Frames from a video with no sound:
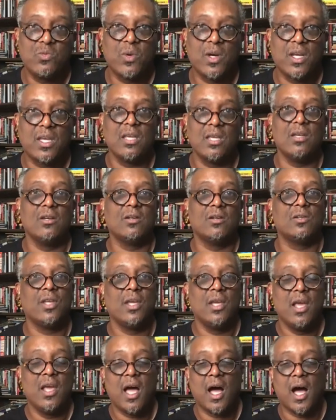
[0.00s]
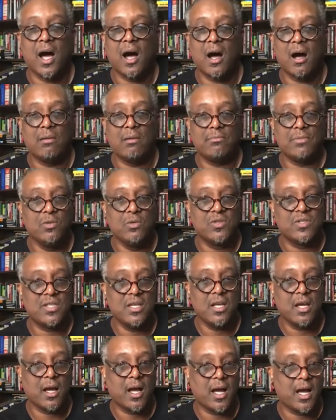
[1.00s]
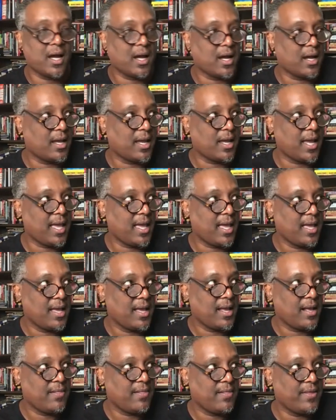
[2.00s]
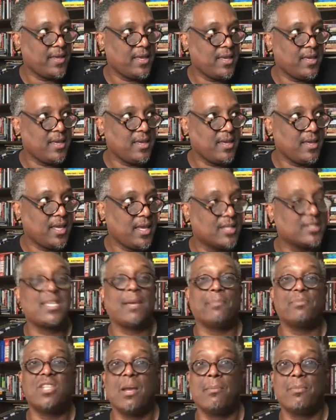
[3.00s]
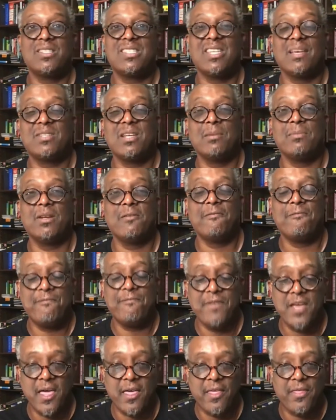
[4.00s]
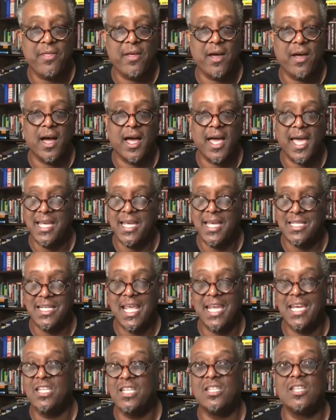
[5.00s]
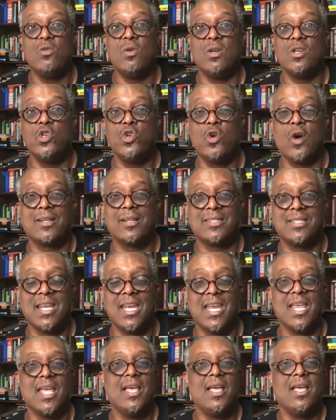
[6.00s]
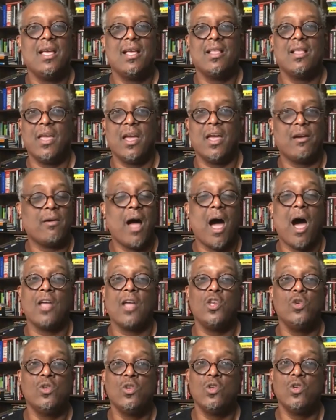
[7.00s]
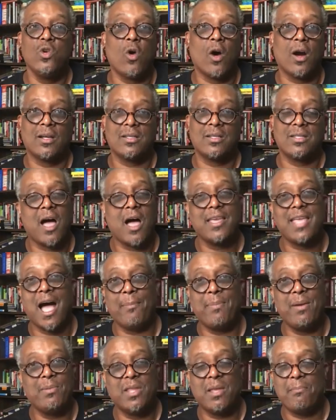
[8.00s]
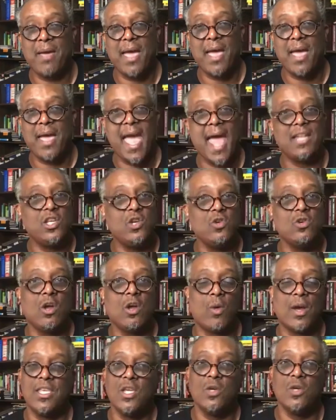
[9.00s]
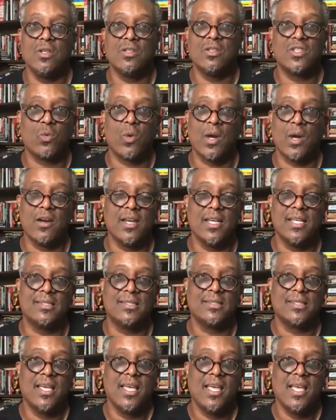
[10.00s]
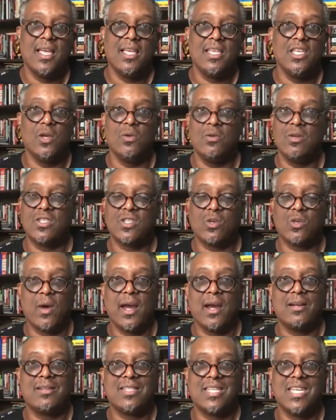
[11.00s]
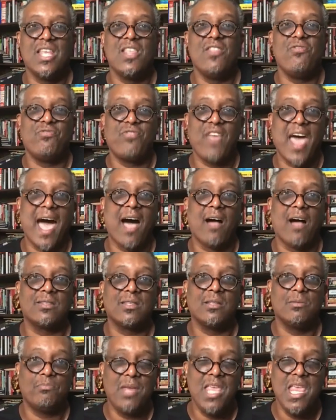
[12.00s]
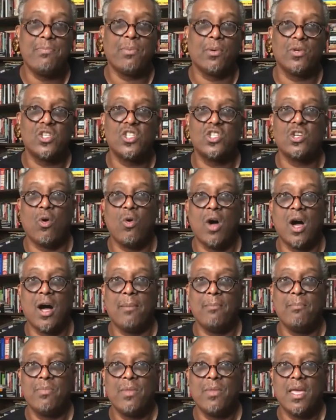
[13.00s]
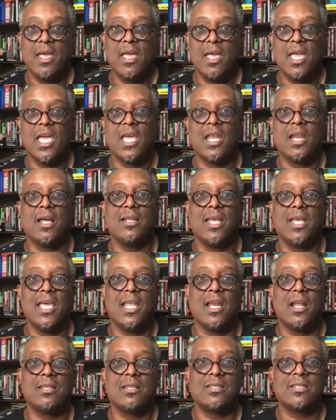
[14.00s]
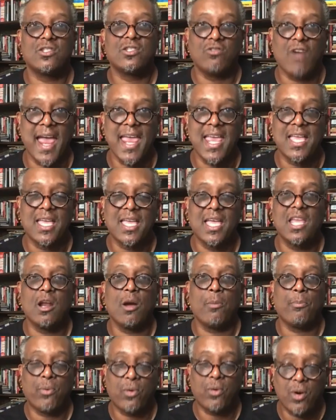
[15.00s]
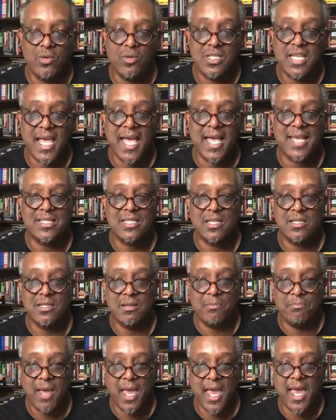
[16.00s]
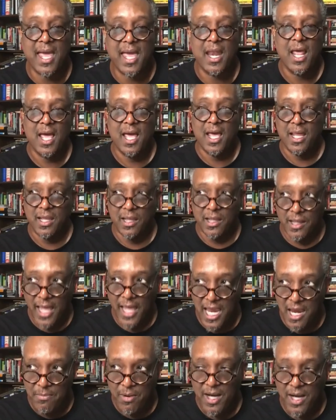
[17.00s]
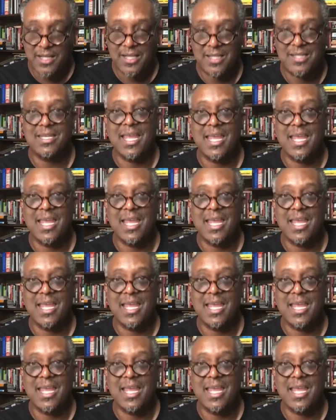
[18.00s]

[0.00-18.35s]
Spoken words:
were killed. You see in September the 5th, 1882 in New York City. All you New Yorkers, all y'all people in Manhattan, you know where Union Square is. Union Square, 10,000 people show up in a strike, in a protest to demand labor, and the